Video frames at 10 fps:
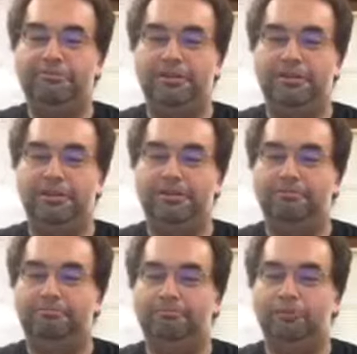
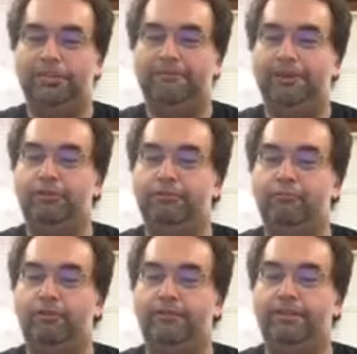We'll see if I do
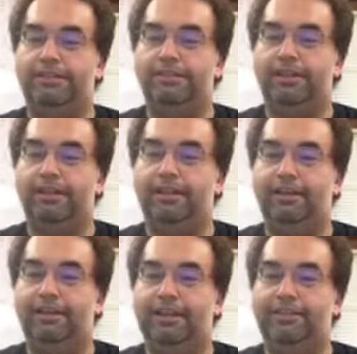more of this
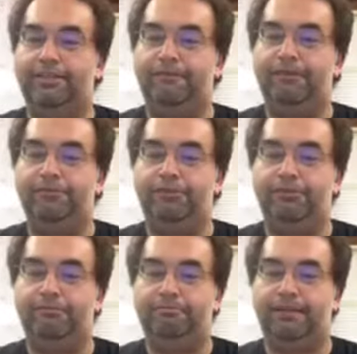in the
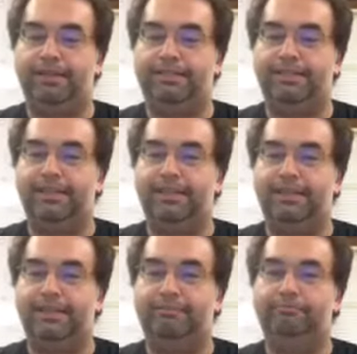future, but
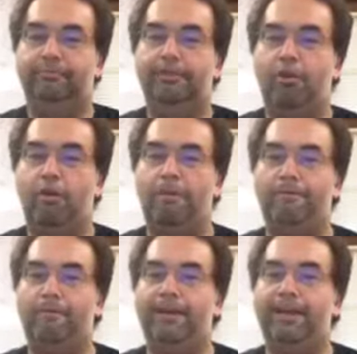hope
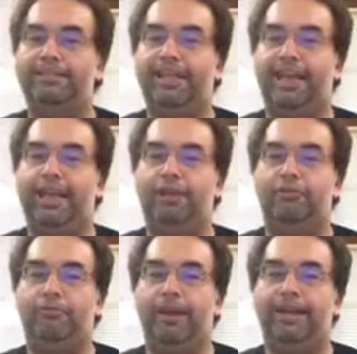everyone has a
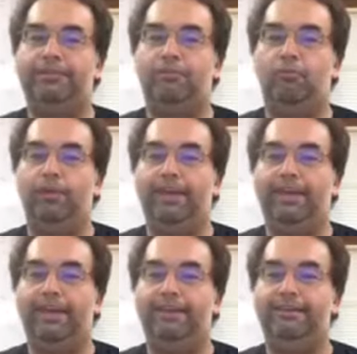great
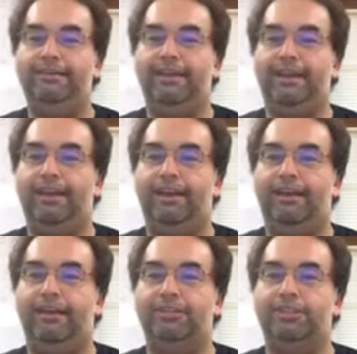weekend,
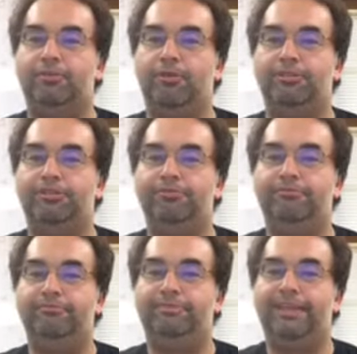and I'll see you all
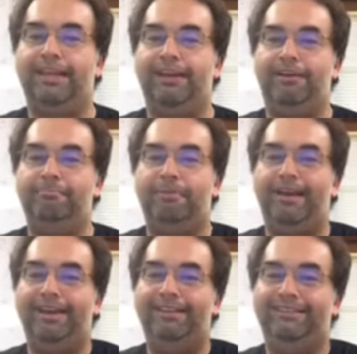soon. Take care. Bye-bye.